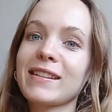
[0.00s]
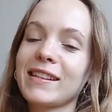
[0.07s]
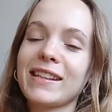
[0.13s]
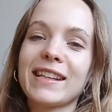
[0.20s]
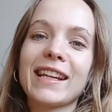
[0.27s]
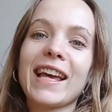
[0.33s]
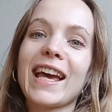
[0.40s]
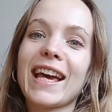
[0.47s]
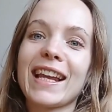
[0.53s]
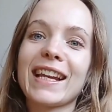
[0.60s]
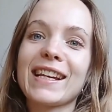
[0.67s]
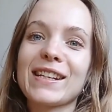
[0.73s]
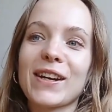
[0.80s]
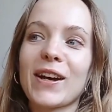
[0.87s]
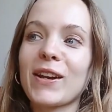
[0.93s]

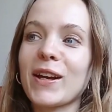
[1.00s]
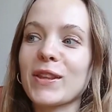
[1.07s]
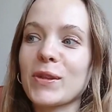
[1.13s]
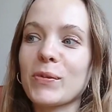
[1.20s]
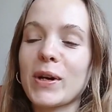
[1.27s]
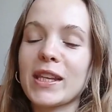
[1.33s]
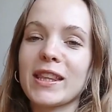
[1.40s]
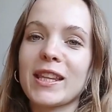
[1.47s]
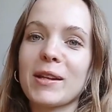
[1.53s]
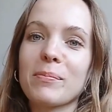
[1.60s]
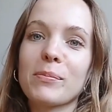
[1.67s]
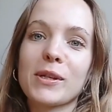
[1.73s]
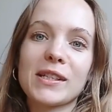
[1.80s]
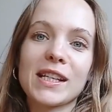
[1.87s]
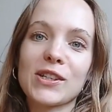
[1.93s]
and I like the way that they
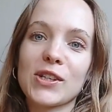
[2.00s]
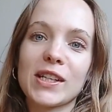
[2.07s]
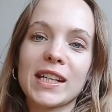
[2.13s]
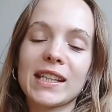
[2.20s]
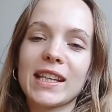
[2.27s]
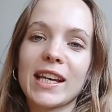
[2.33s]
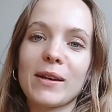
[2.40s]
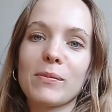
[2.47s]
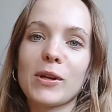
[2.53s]
positioned it there